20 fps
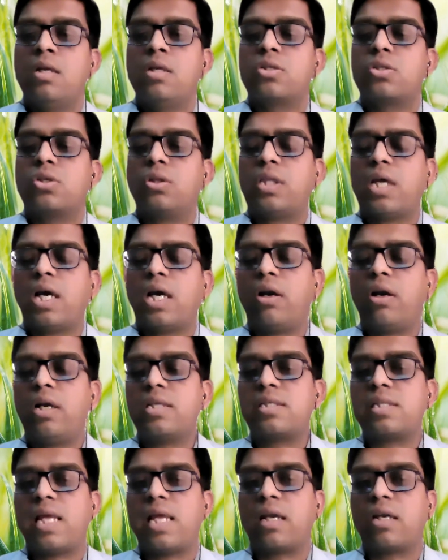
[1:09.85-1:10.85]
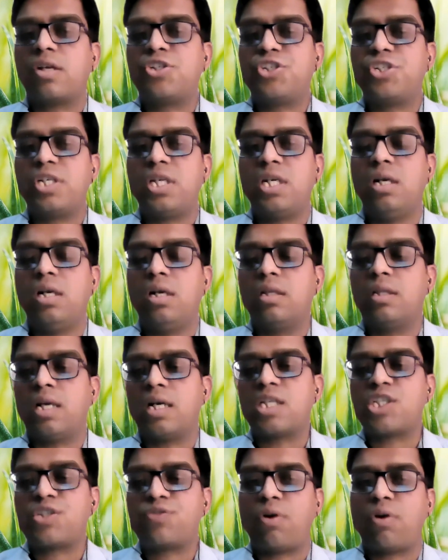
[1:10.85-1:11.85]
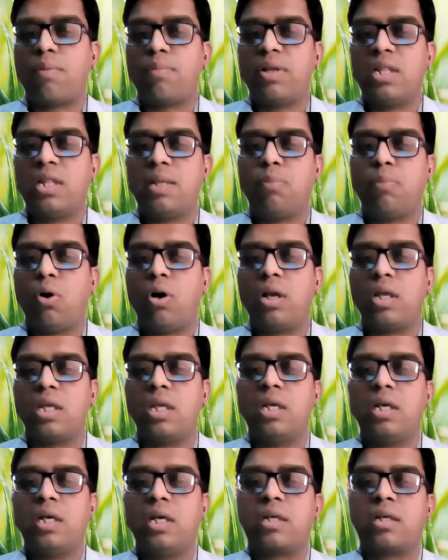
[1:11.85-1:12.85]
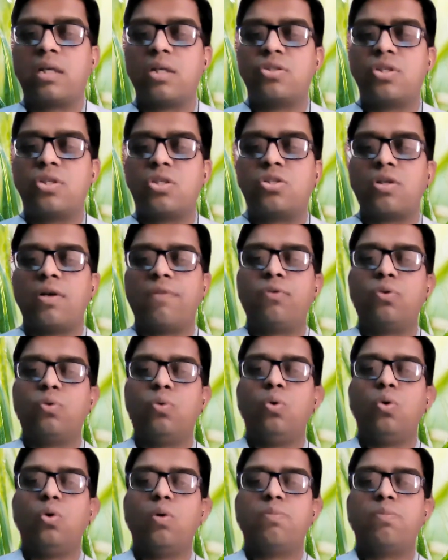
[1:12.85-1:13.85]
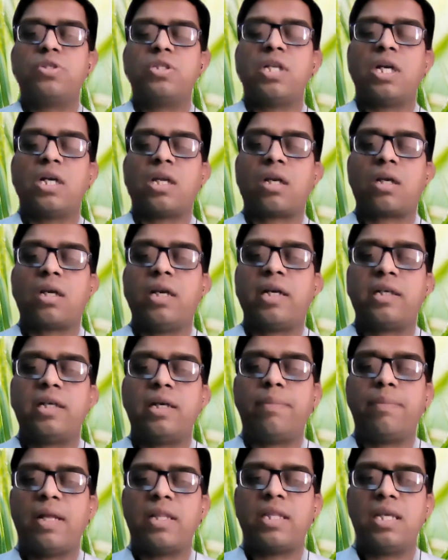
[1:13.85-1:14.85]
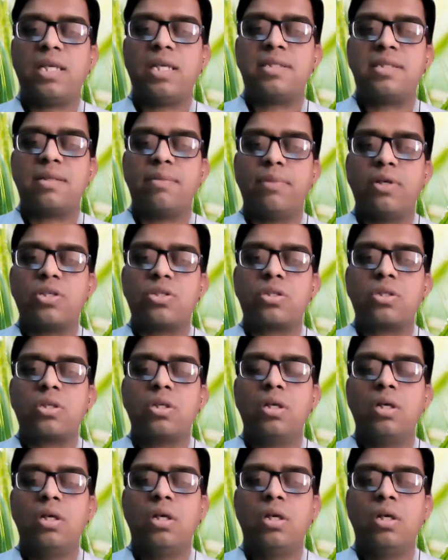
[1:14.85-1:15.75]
So thyroid is like a shield that is formed in the body. It consists of two lobes that are connected by the isthmus.